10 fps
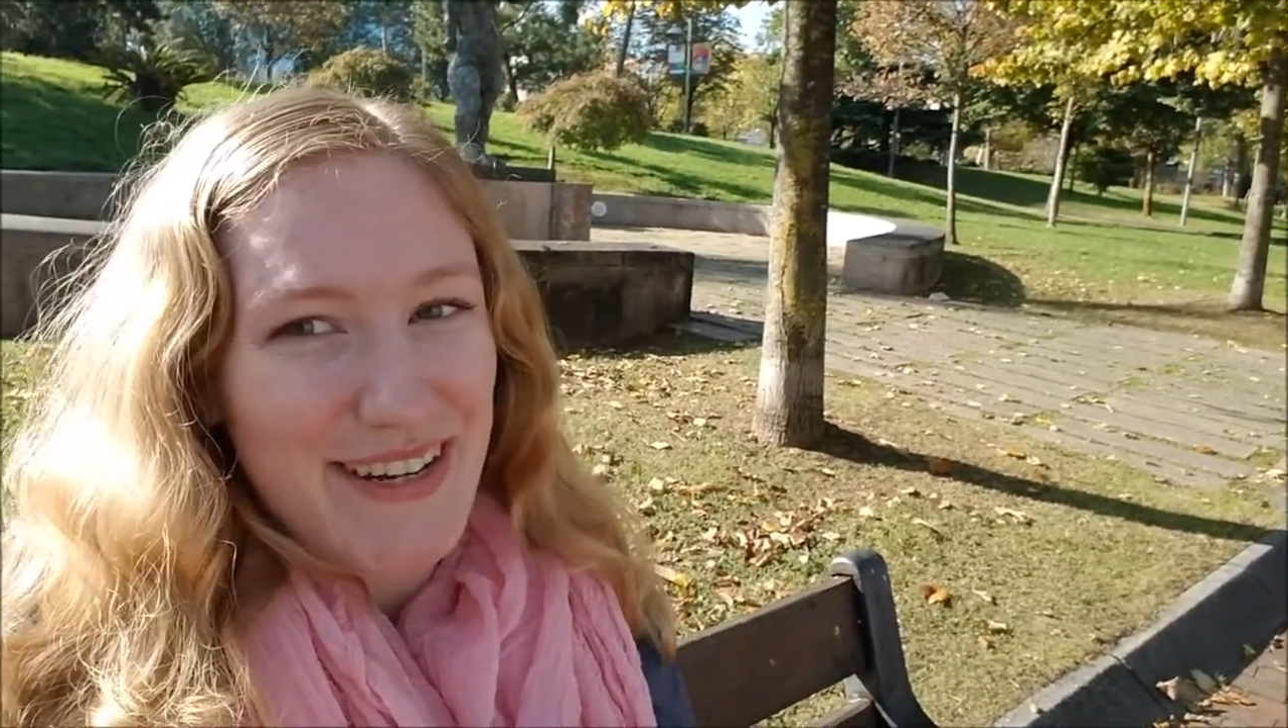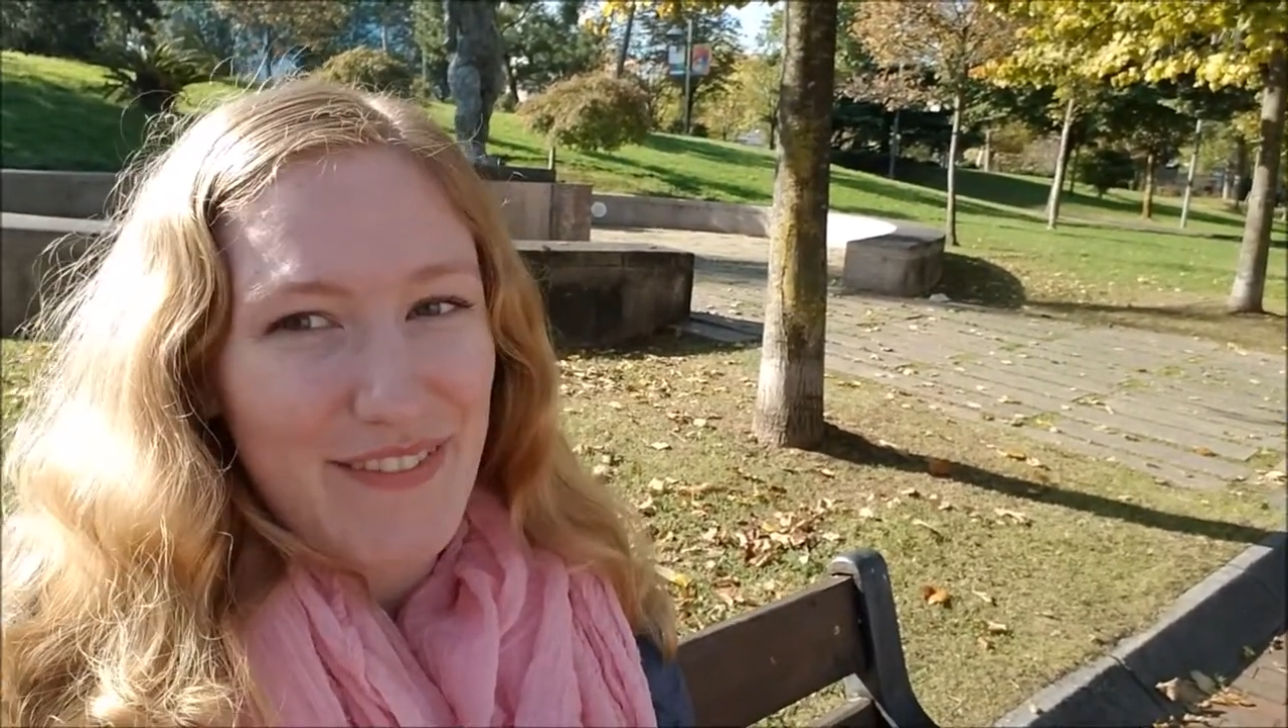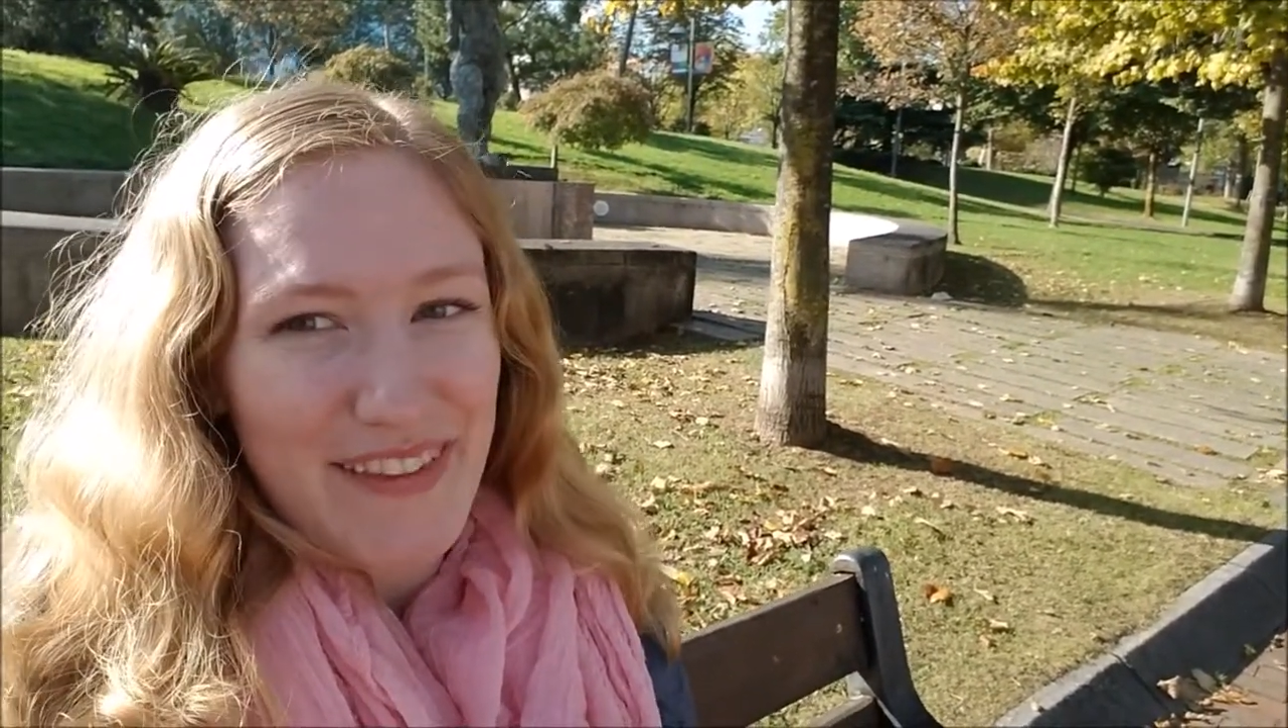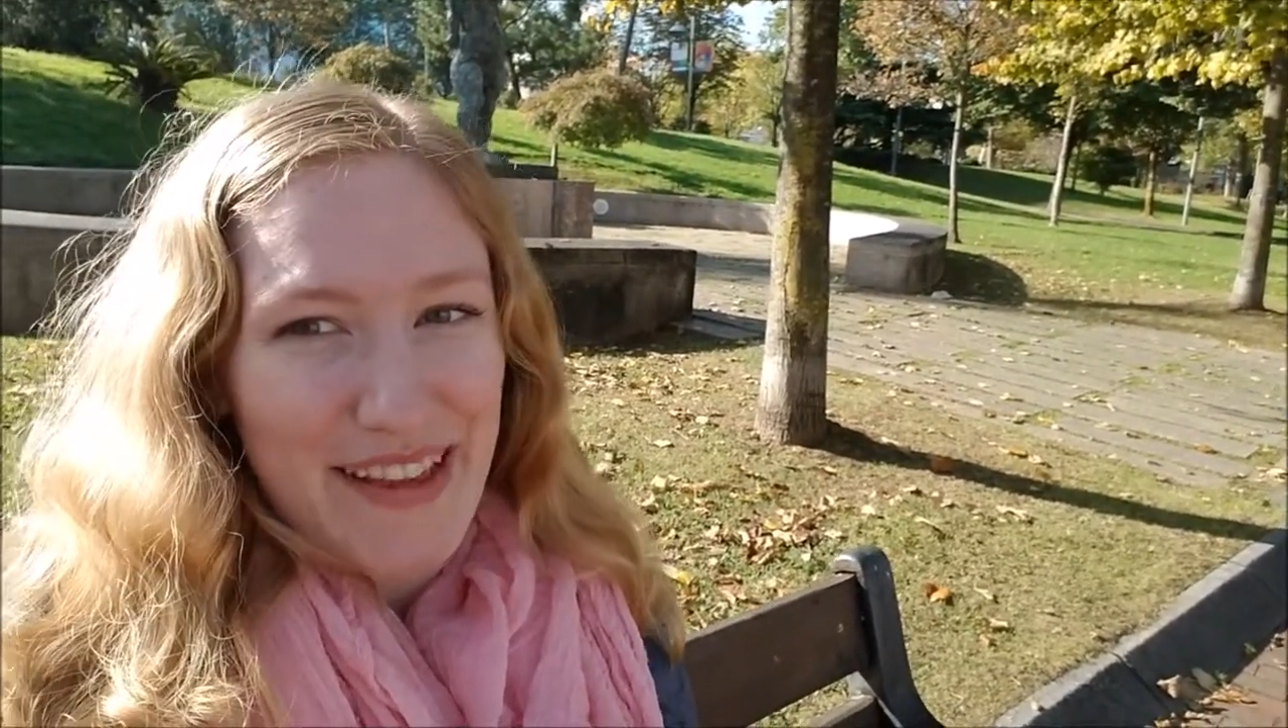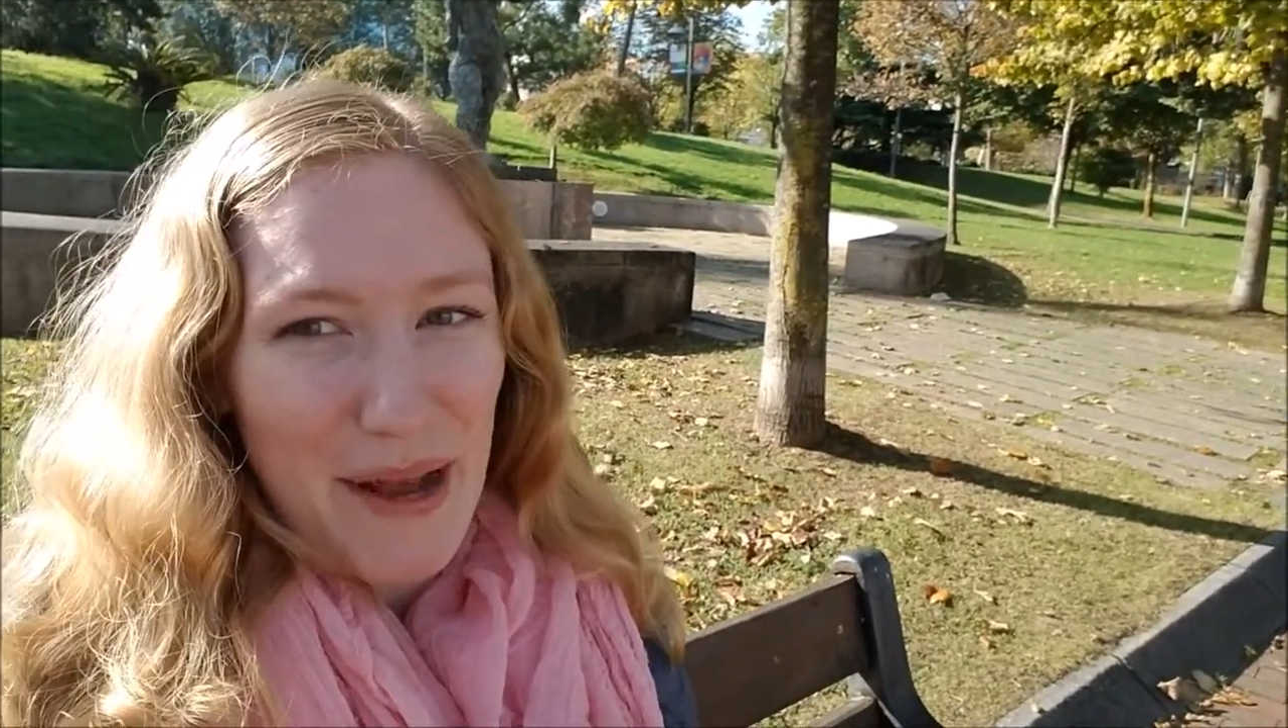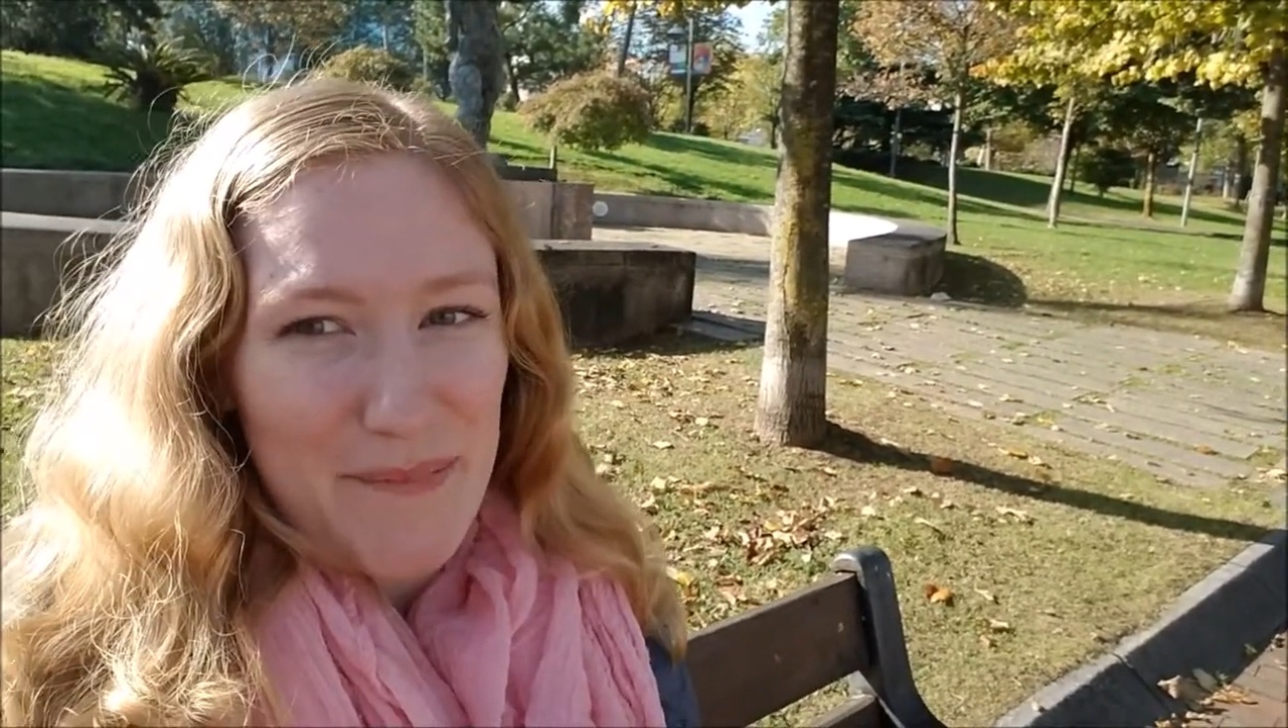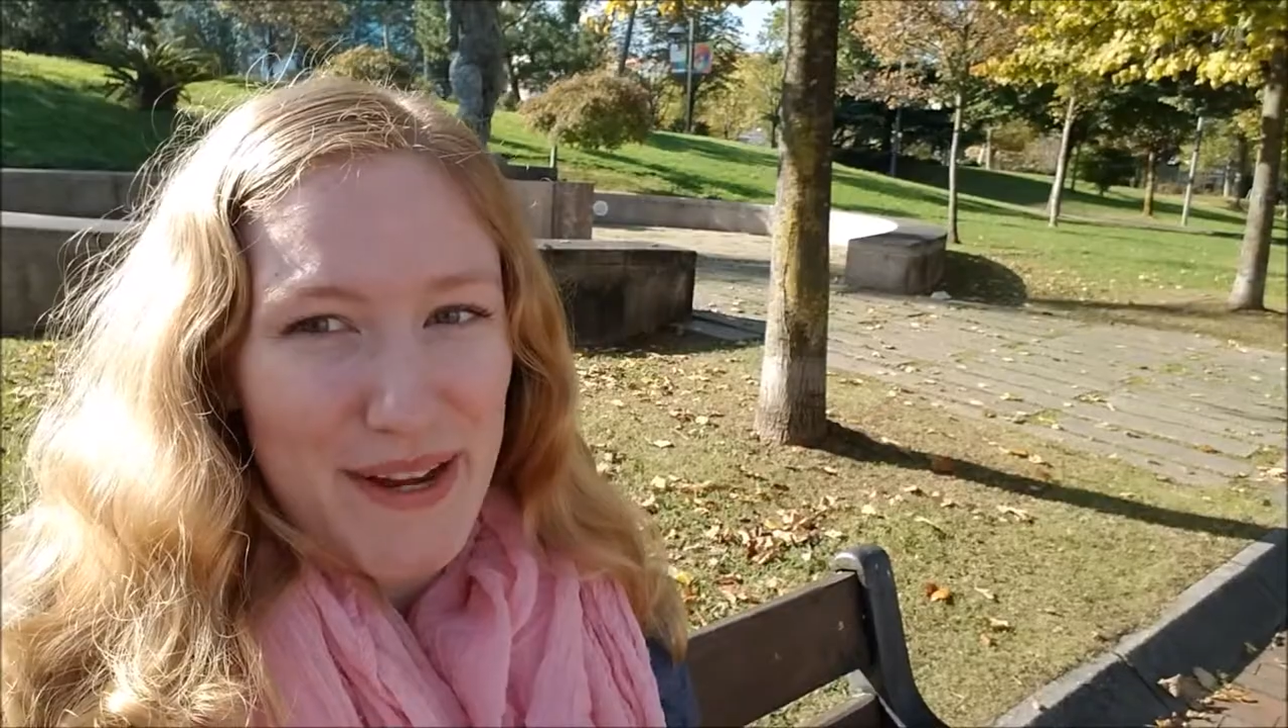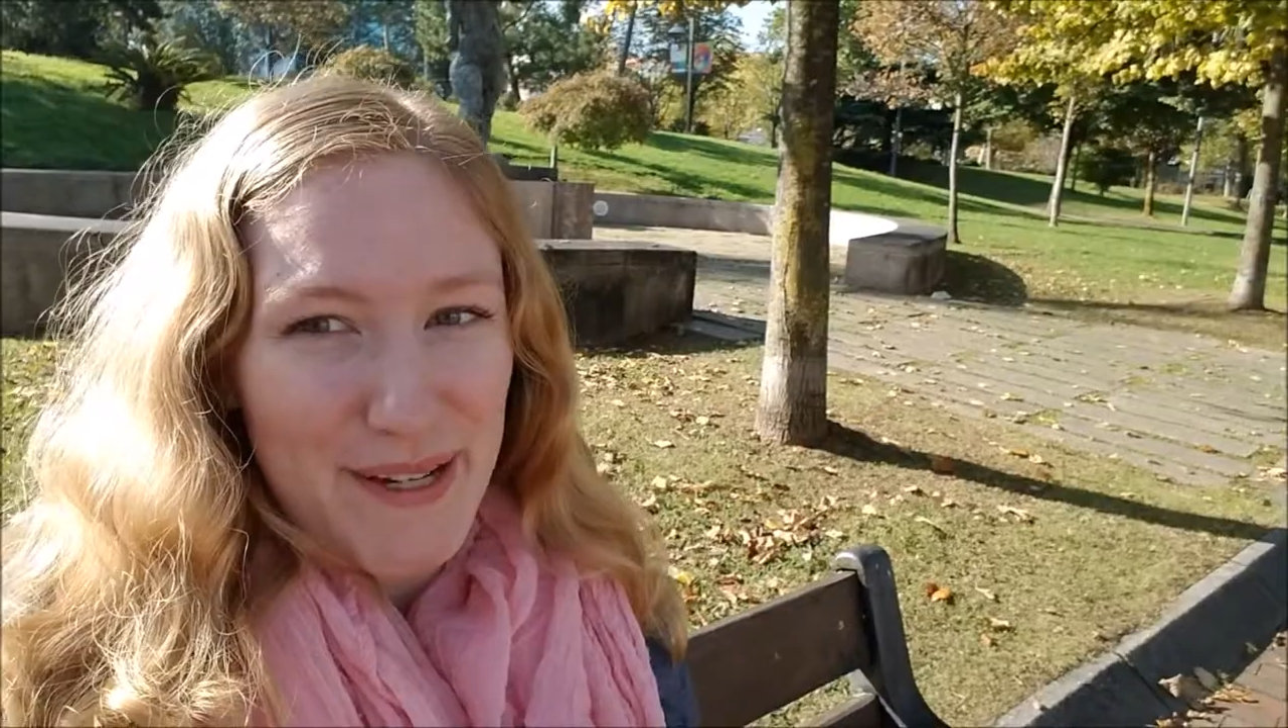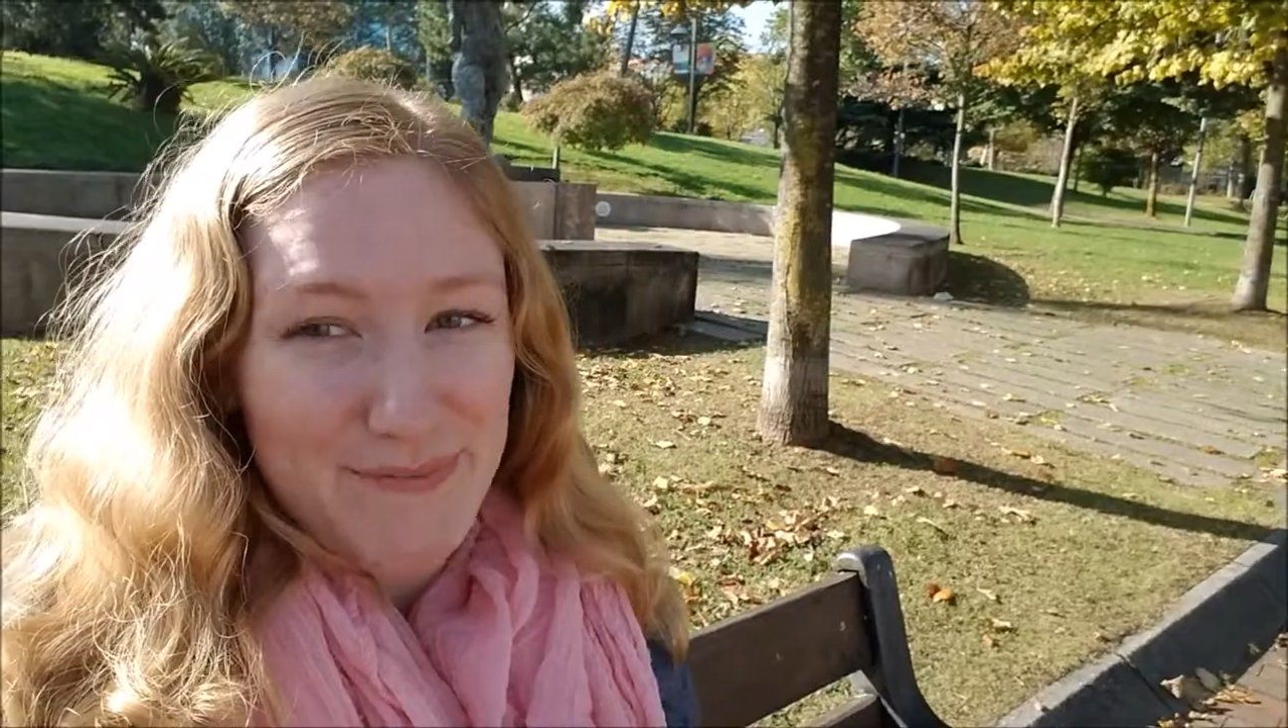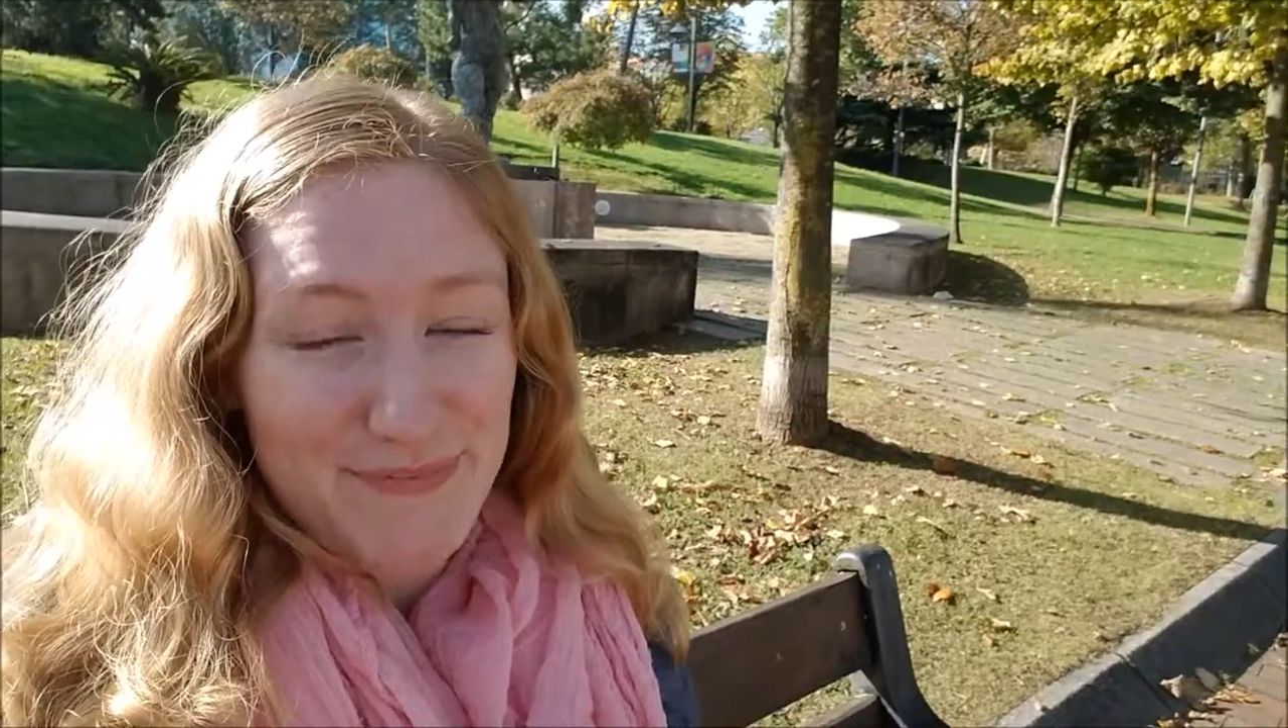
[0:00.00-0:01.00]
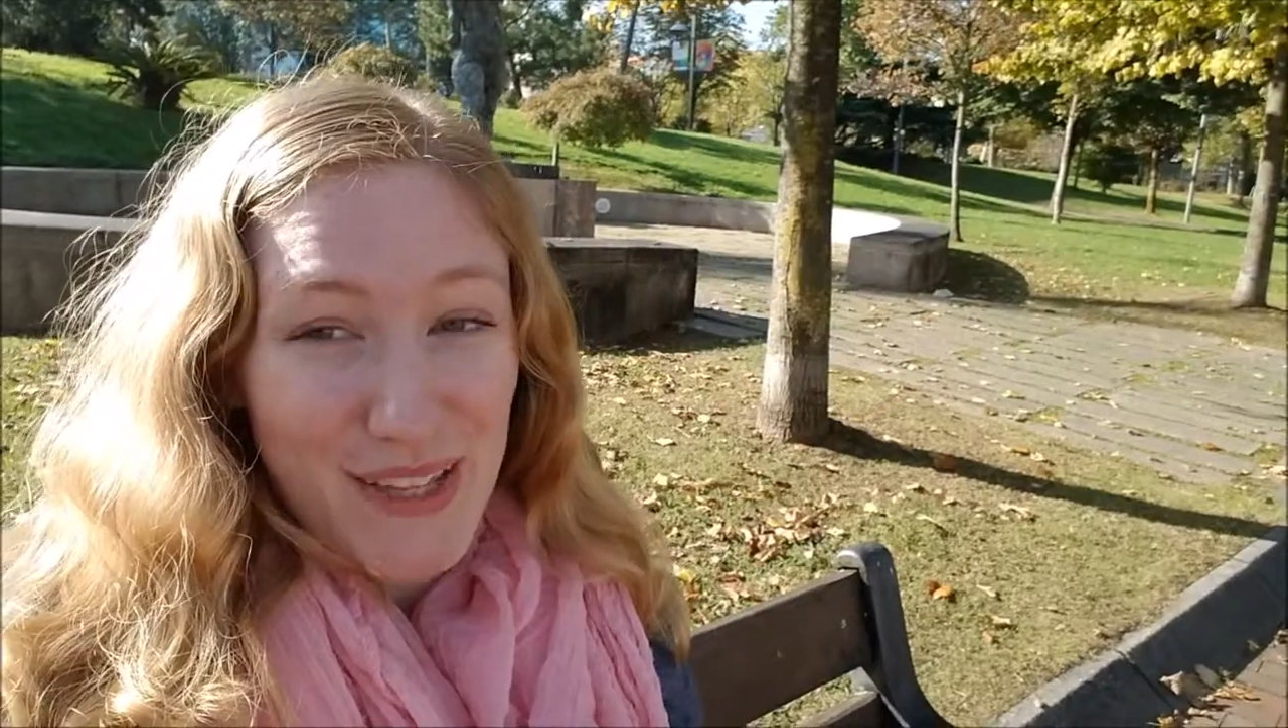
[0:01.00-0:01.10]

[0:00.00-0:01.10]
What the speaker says: definitely come here.